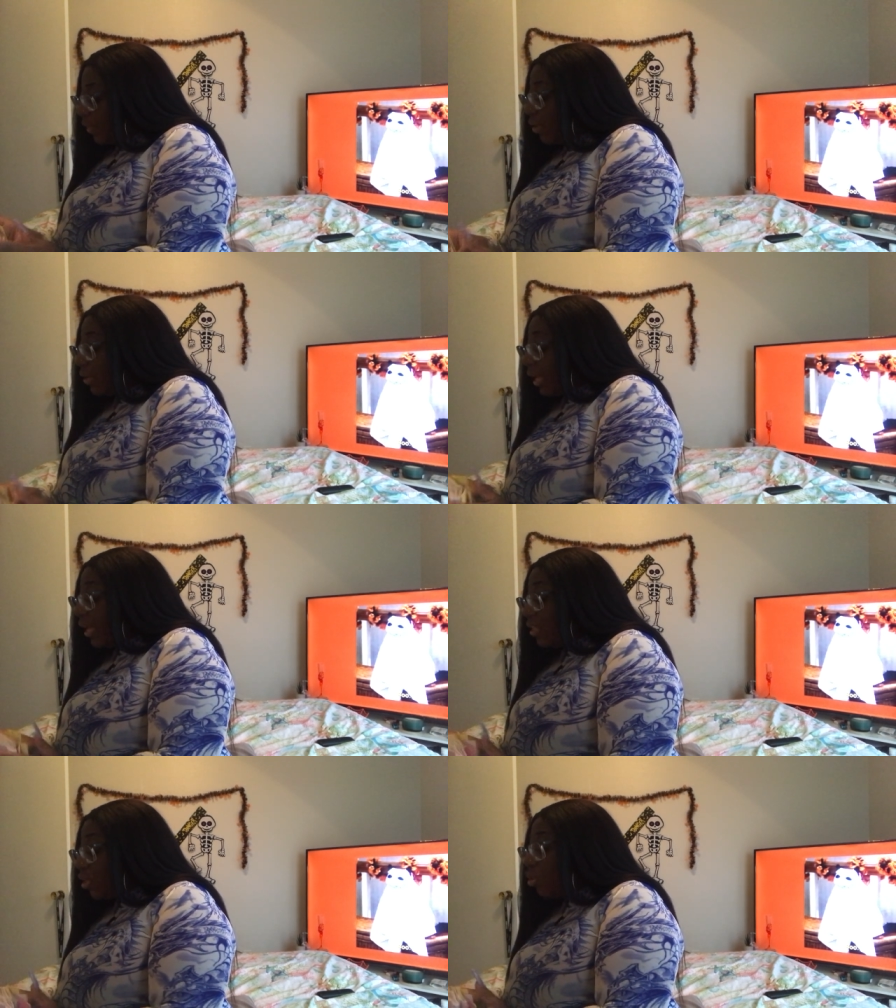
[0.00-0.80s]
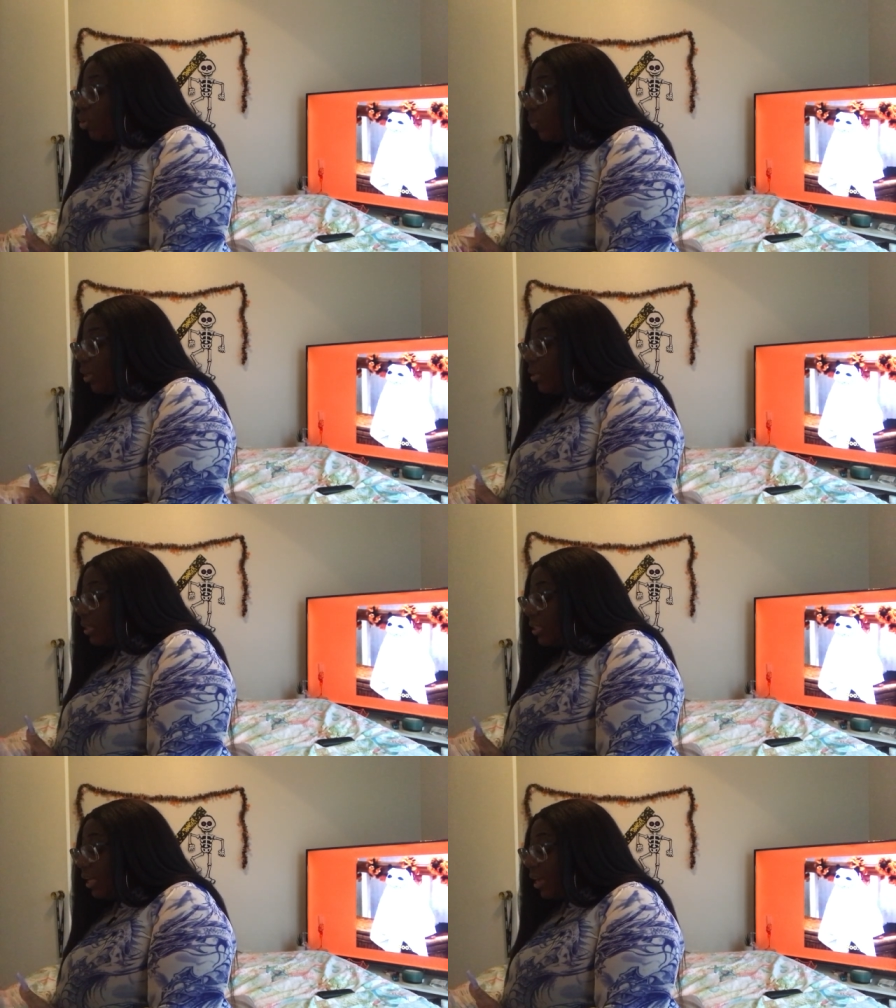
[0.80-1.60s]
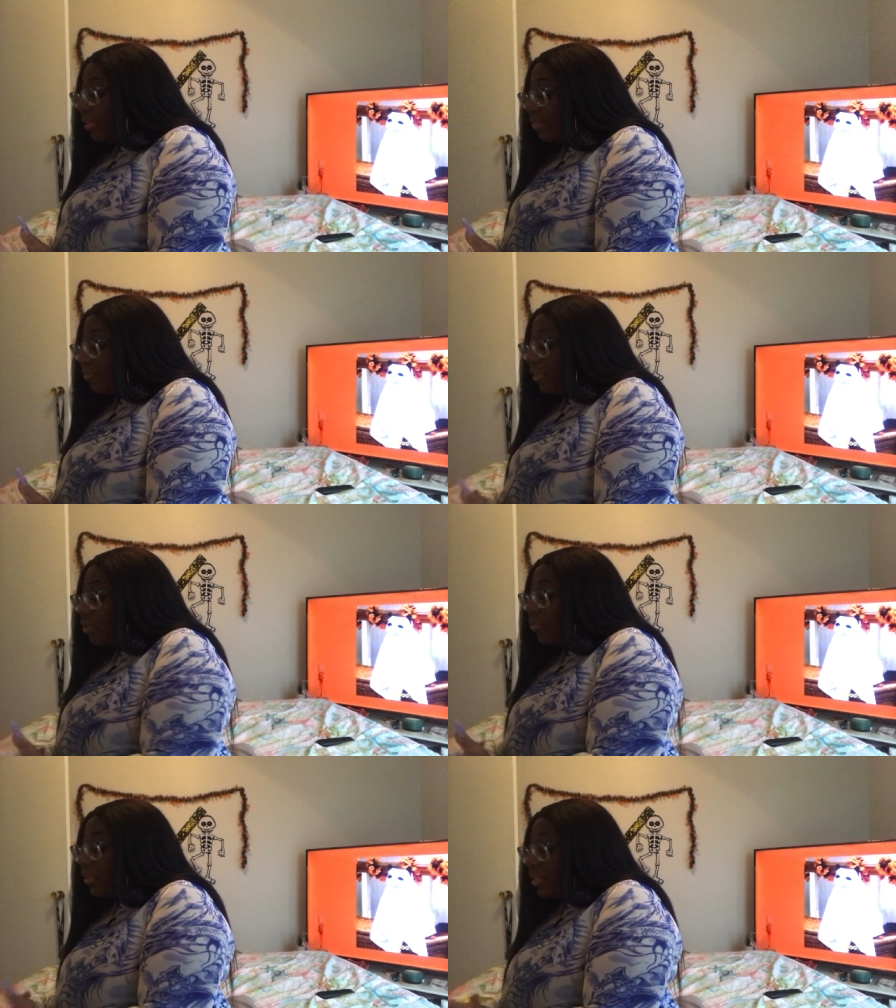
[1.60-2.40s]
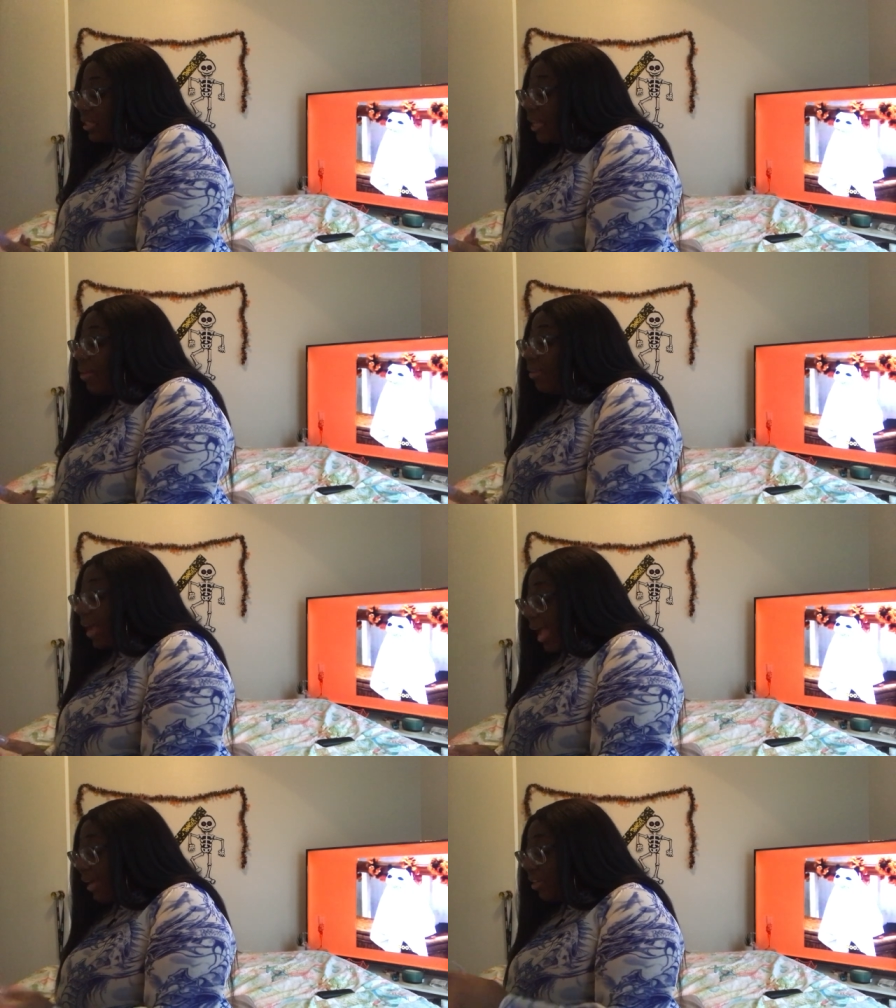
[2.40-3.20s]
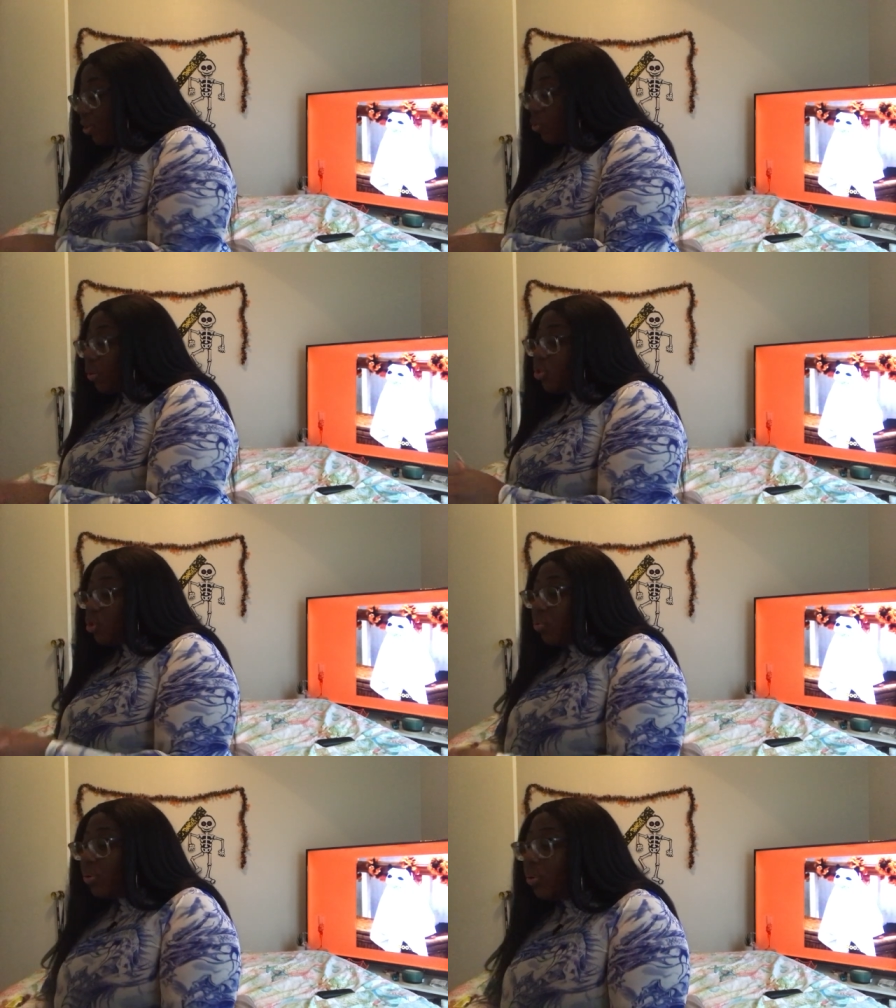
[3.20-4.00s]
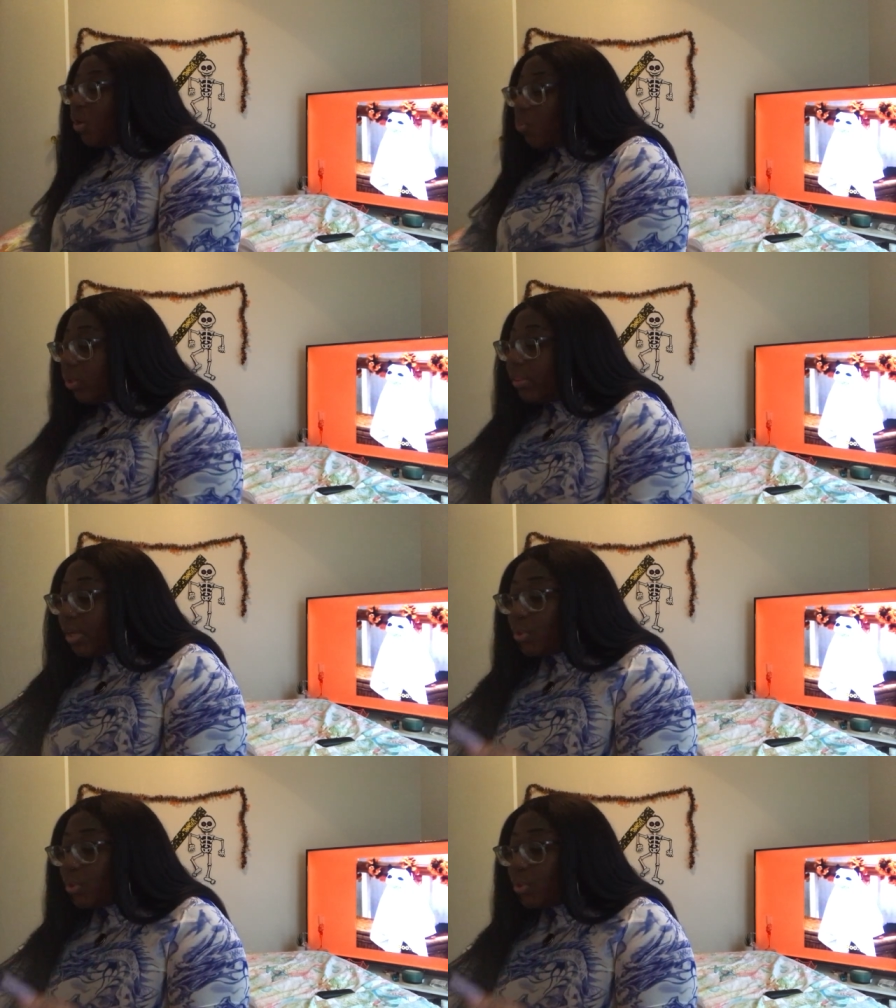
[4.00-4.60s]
Okay, I told you we're going to see how they feel versus how they're acting towards you and what they're